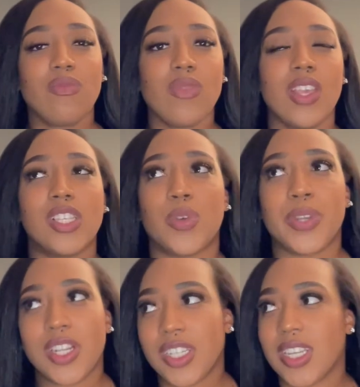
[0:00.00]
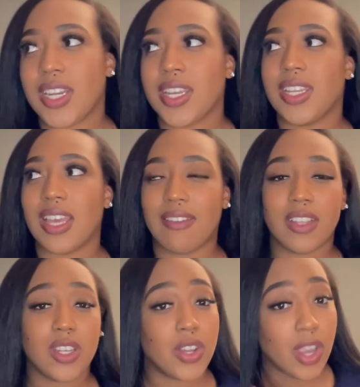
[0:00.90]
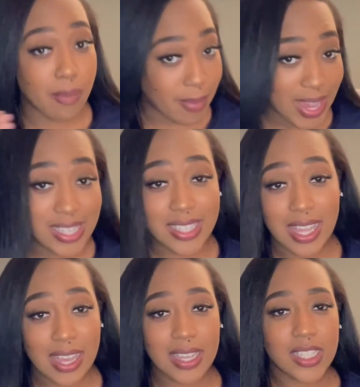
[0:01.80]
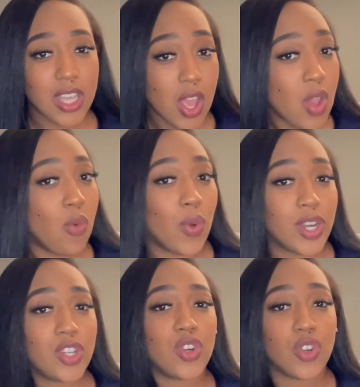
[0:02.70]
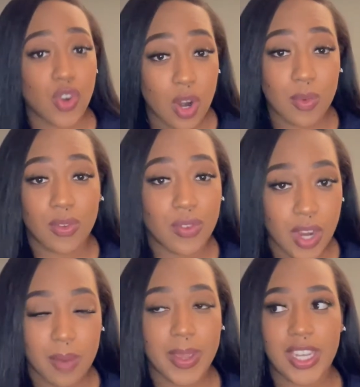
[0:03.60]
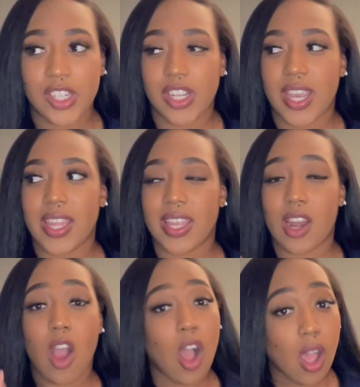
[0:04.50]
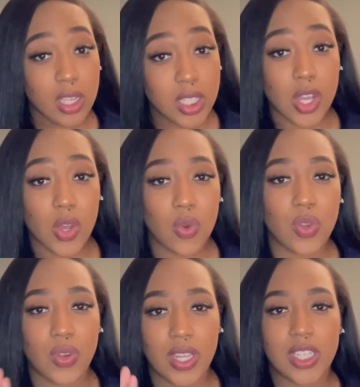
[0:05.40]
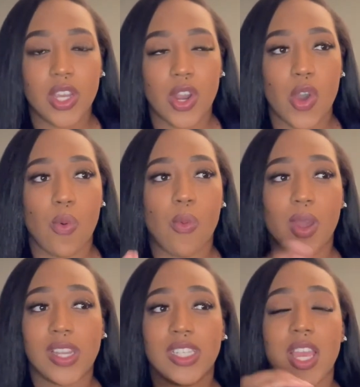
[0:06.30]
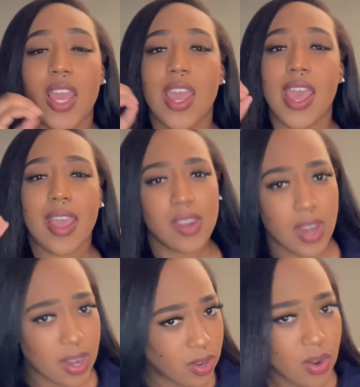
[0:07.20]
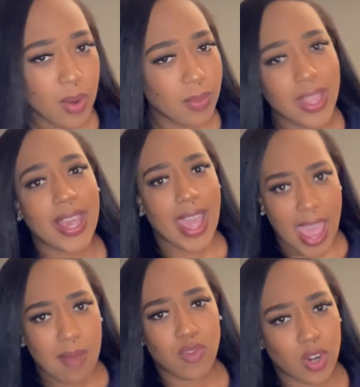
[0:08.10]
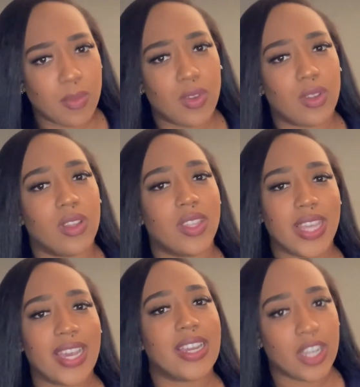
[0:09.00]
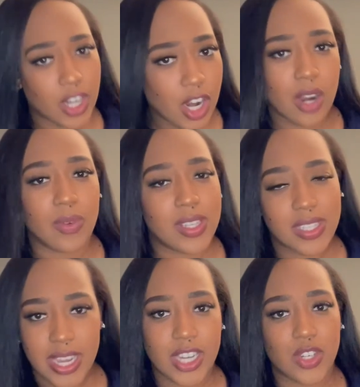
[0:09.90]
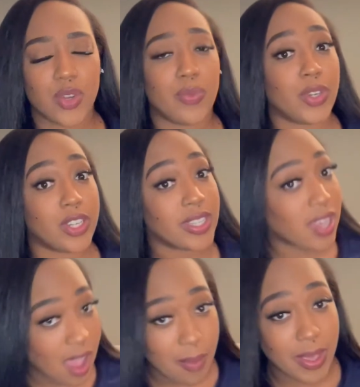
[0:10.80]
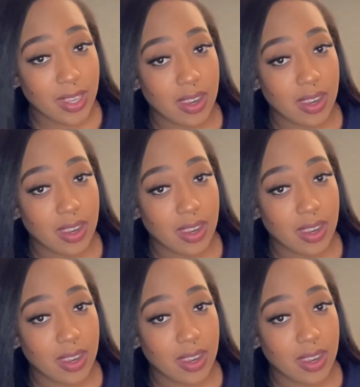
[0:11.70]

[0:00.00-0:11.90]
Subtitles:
So when you're studying, definitely know your baselines. What is your normal for your patient? And then also you need to know what is abnormal that can occur with this age group, which is common.